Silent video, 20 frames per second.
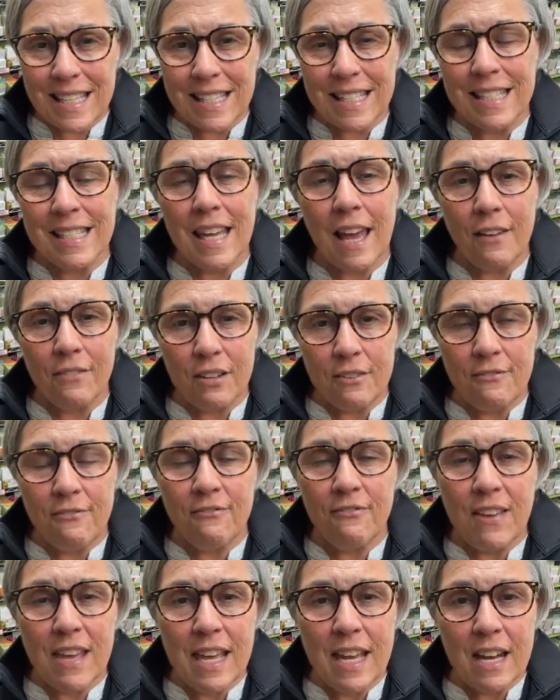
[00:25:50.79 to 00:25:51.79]
to
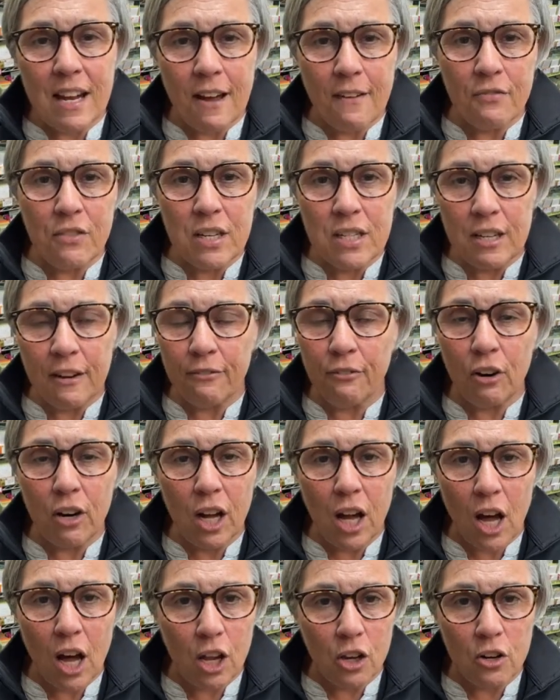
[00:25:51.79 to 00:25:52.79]
seven feet of the
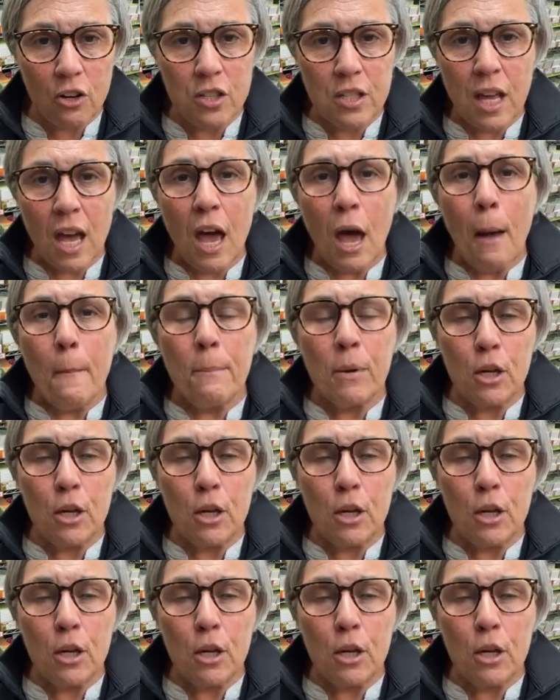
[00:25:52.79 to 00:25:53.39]
different colors